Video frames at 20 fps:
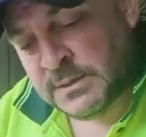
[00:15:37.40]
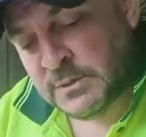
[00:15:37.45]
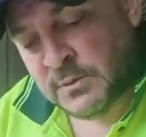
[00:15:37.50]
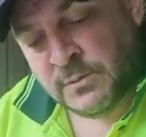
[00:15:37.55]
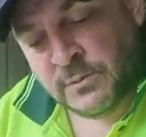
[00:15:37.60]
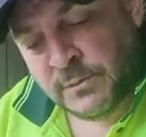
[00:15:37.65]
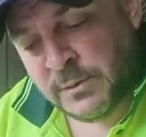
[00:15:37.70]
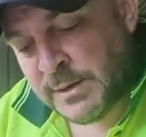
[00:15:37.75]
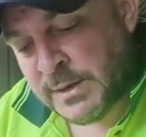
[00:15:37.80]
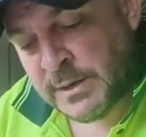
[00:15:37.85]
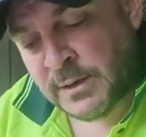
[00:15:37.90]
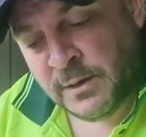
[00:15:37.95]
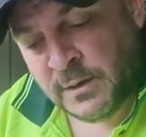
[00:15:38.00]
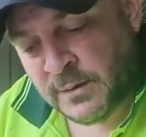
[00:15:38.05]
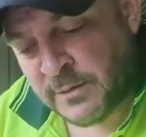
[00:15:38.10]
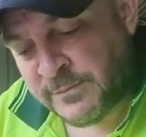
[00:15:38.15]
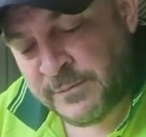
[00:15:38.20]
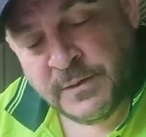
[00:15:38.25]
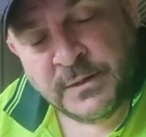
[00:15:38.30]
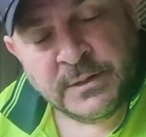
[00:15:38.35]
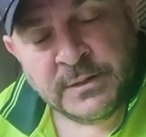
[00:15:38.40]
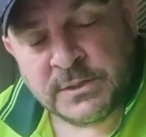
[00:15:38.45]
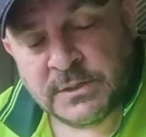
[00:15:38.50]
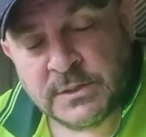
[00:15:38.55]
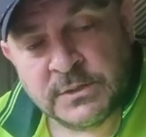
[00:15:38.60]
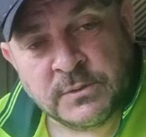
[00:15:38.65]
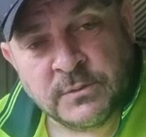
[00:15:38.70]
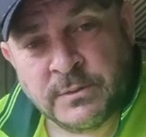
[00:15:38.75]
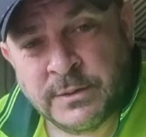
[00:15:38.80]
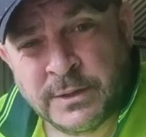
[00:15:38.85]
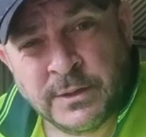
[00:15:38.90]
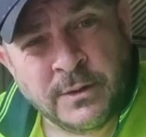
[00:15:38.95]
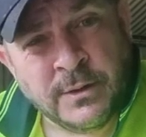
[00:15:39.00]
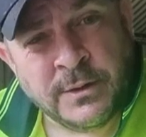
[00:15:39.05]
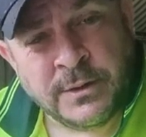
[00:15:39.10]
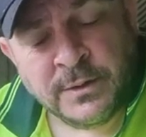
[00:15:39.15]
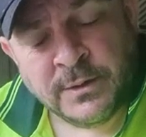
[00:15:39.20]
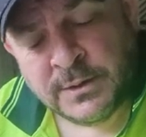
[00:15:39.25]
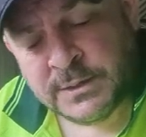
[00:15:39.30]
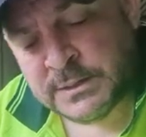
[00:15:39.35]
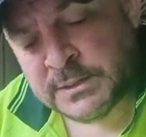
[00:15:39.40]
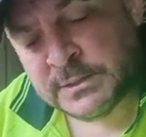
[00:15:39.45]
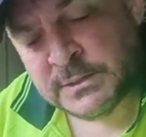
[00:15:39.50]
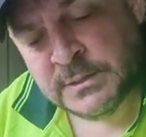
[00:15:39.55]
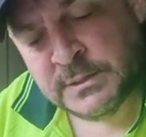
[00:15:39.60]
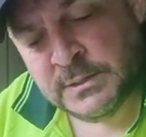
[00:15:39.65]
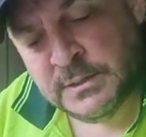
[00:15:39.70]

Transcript: already got a finish. It's already got a nice